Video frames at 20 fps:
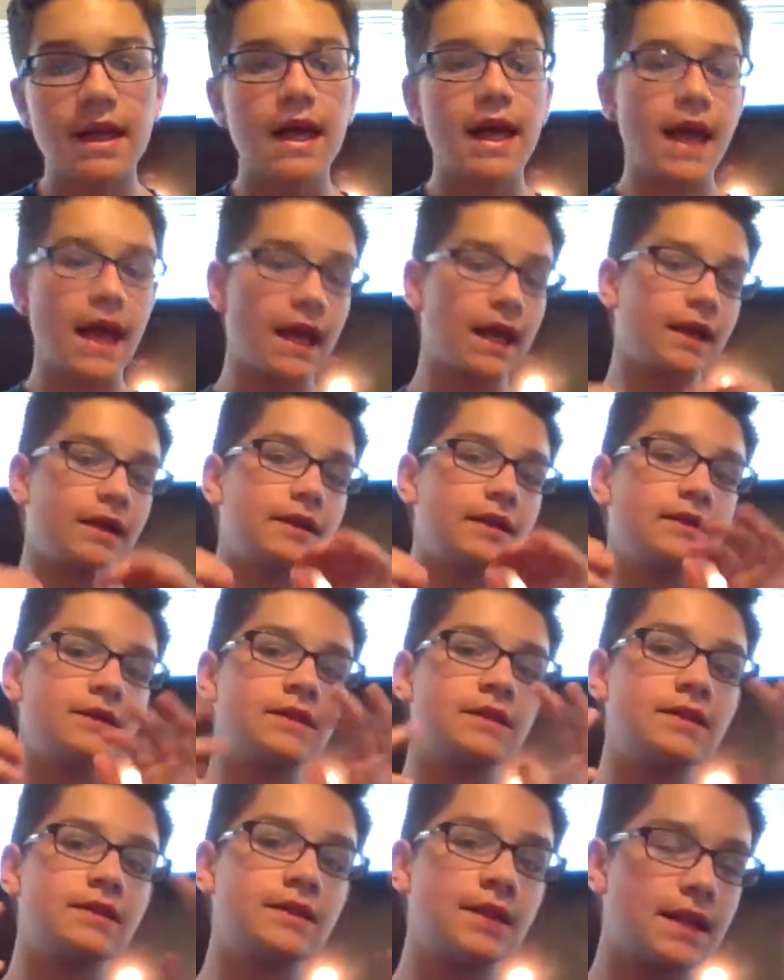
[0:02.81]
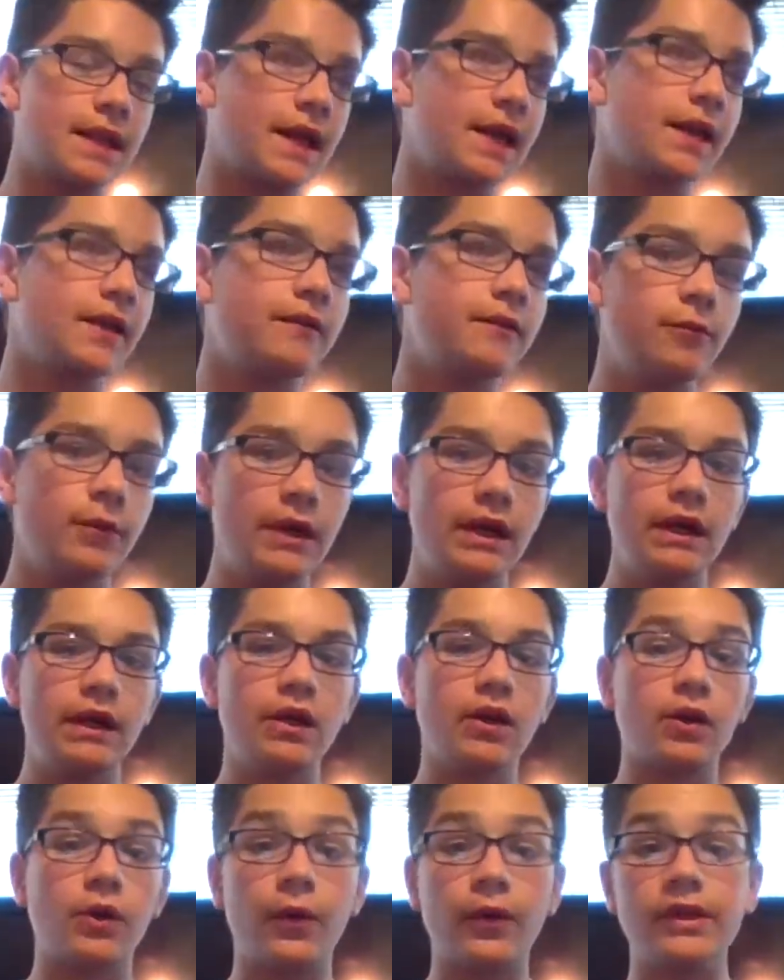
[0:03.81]
And today we
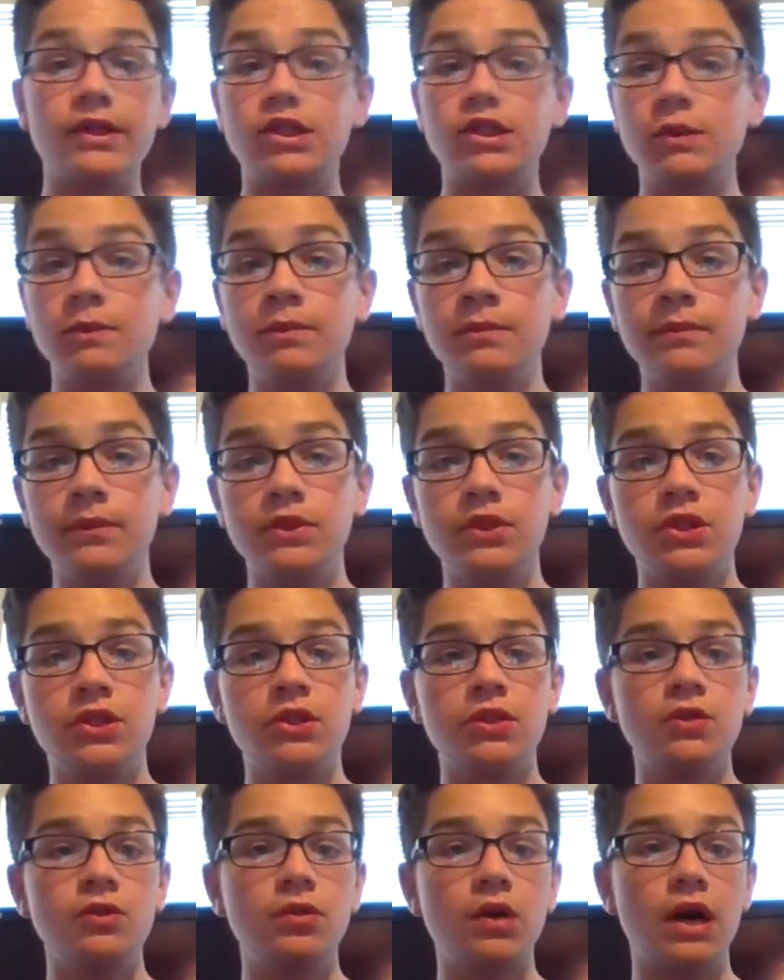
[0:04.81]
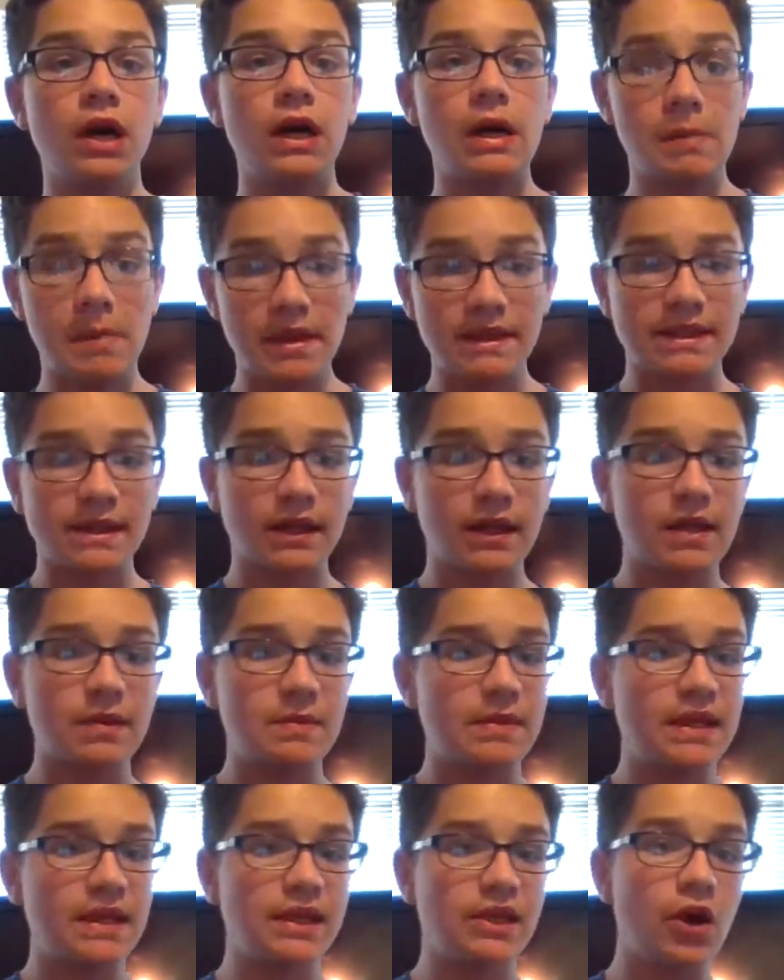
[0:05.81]
are going to basically
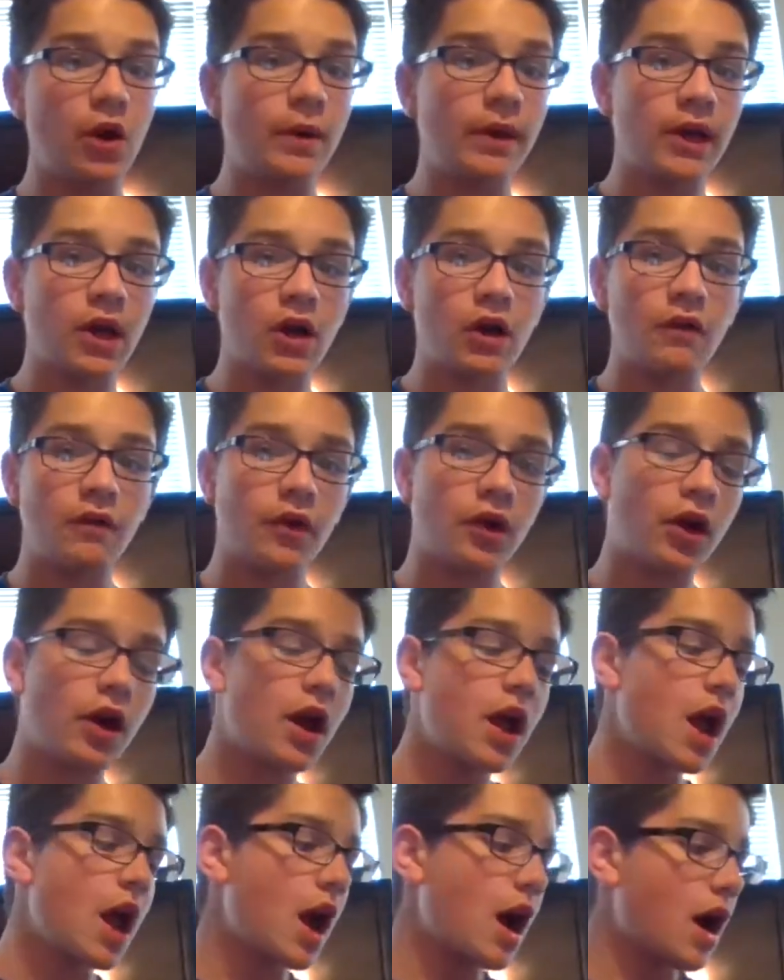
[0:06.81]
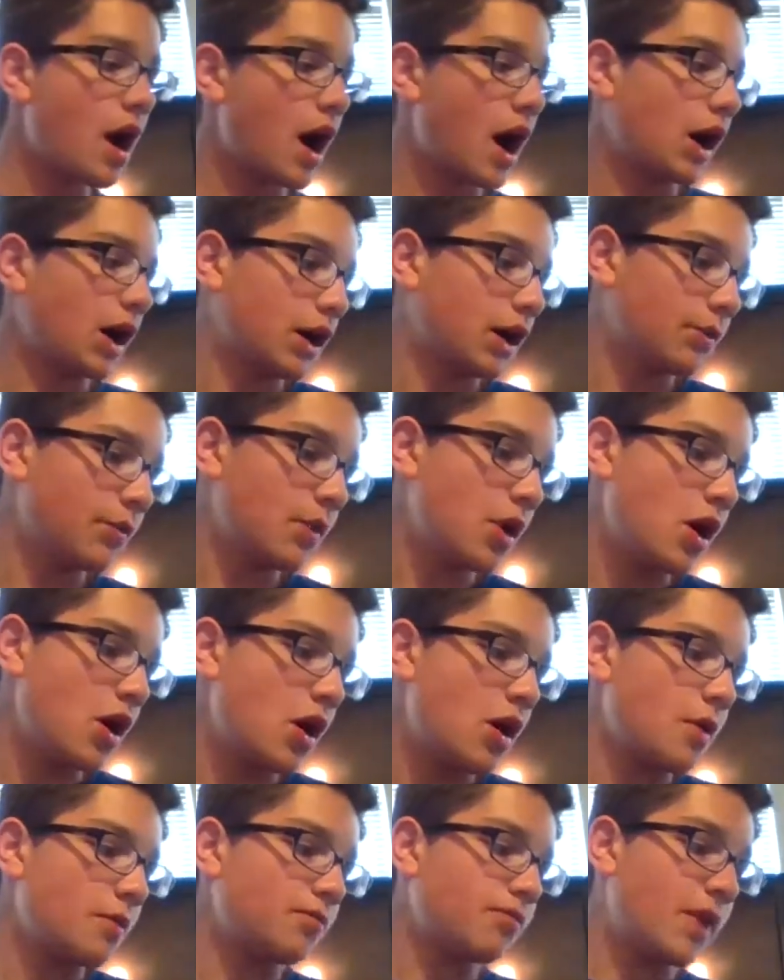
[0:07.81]
be going over um,
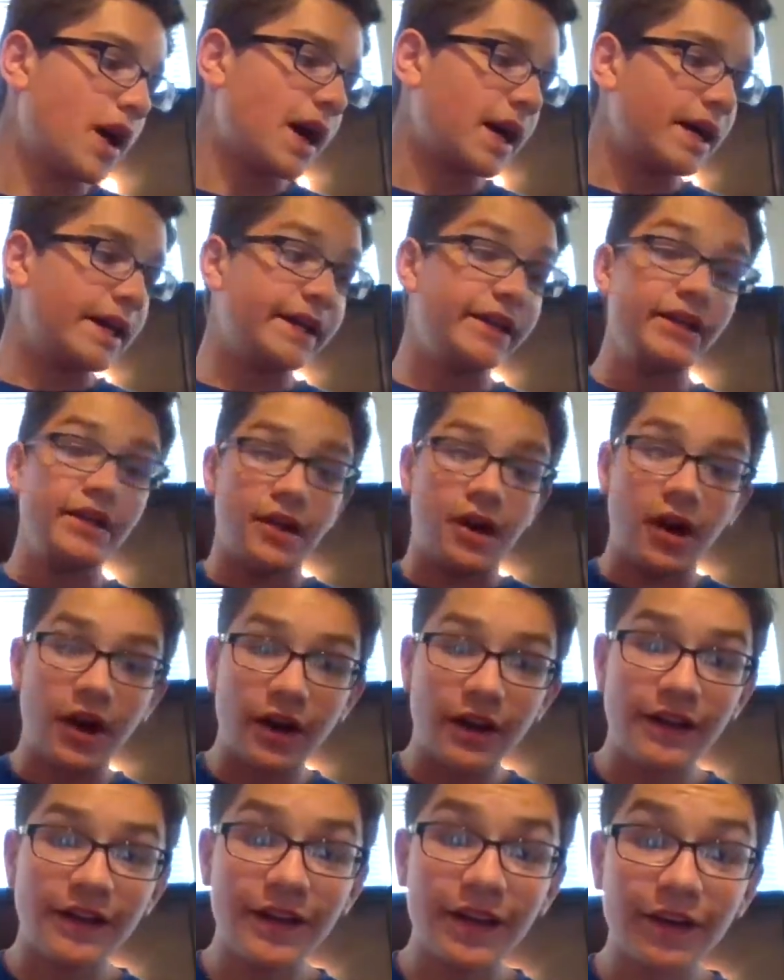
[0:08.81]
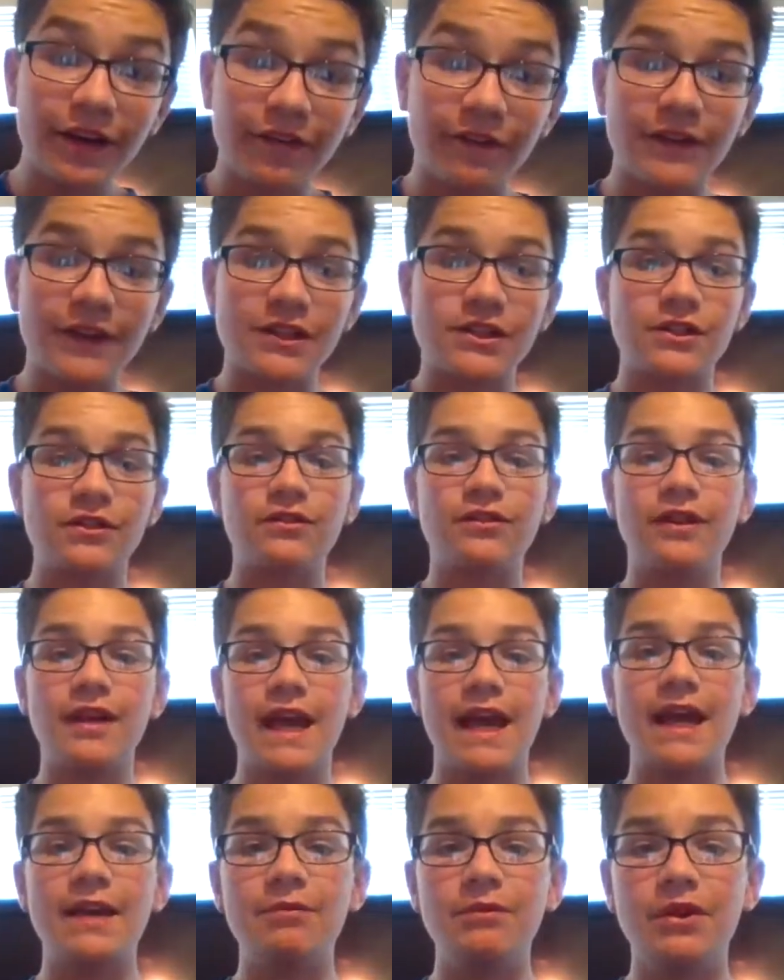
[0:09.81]
my non-official
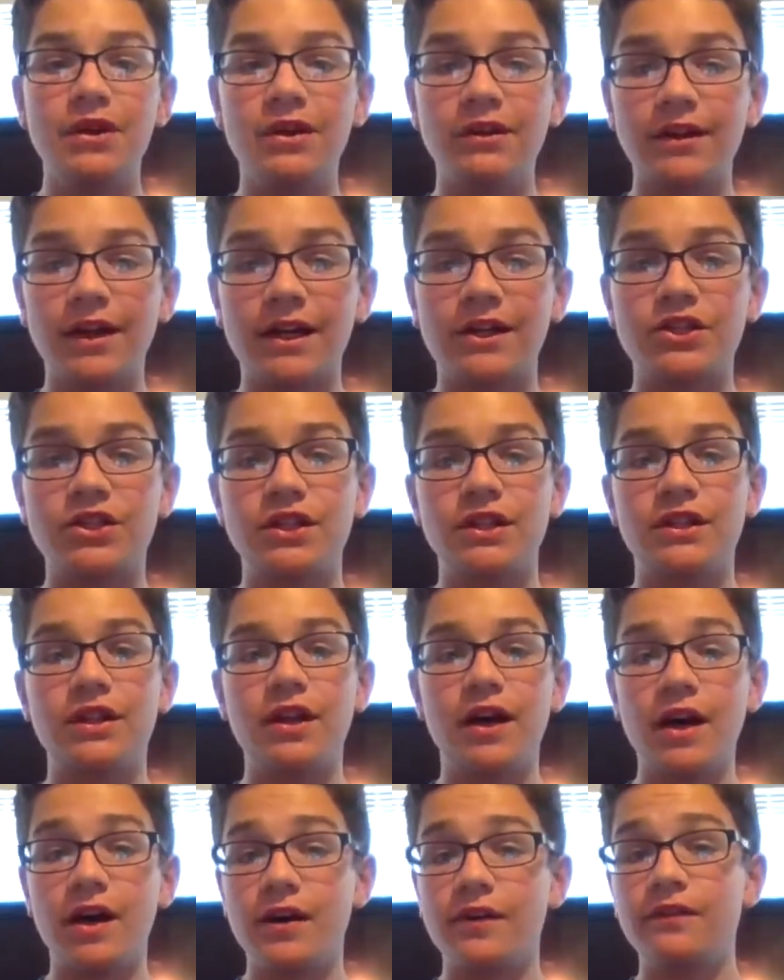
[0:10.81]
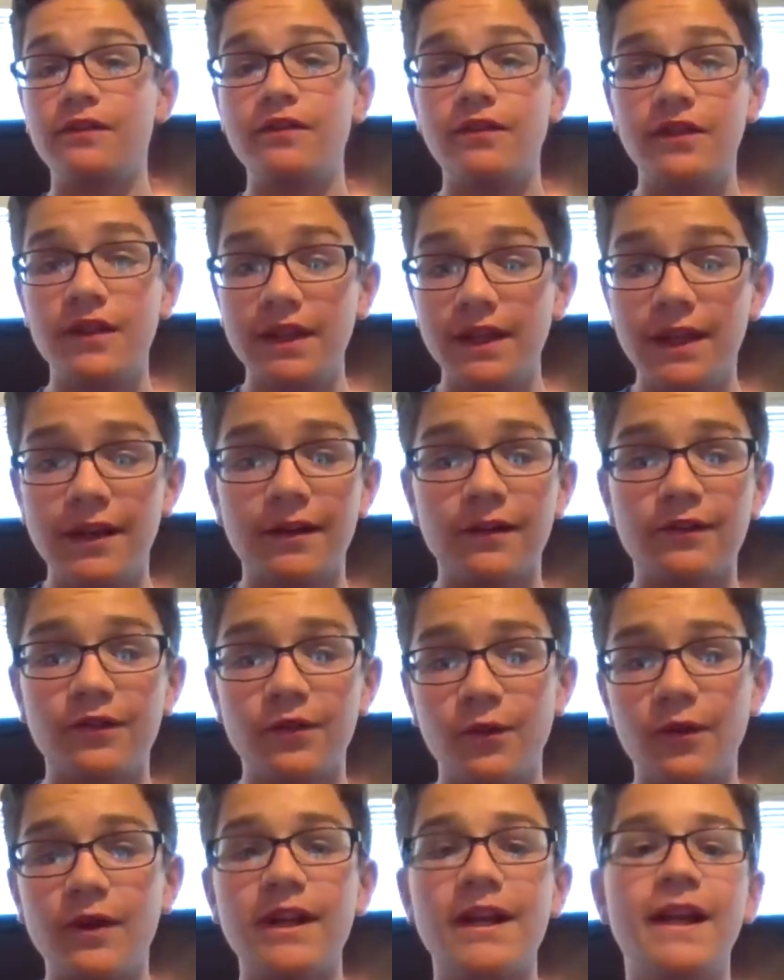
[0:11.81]
game collection of the year
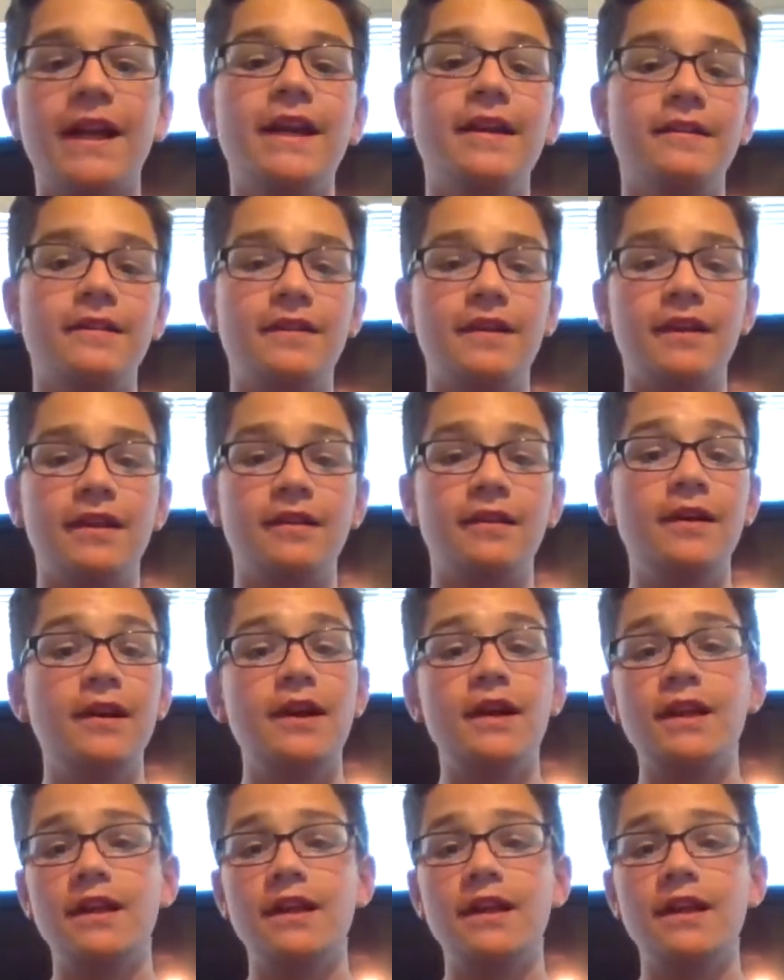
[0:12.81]
2018.